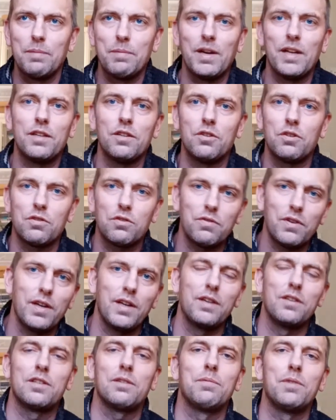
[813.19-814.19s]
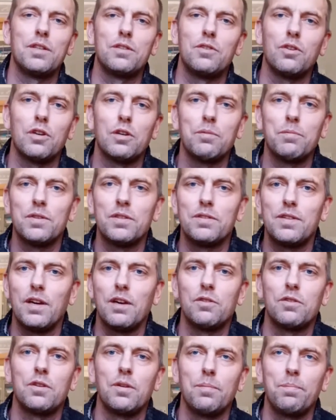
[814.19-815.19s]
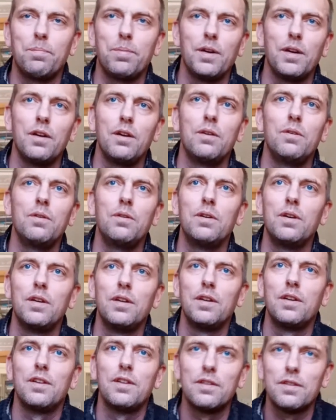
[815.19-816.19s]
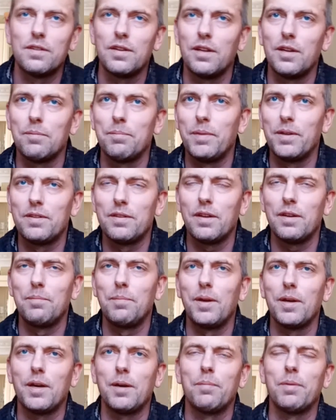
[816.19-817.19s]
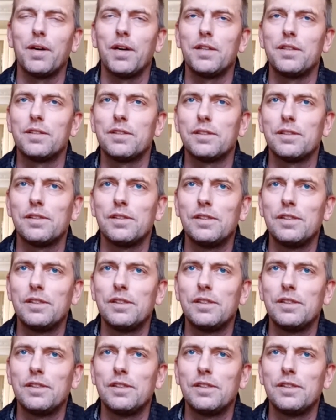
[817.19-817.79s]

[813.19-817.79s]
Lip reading: I had to shrink some of these documents down to below 10 megabytes.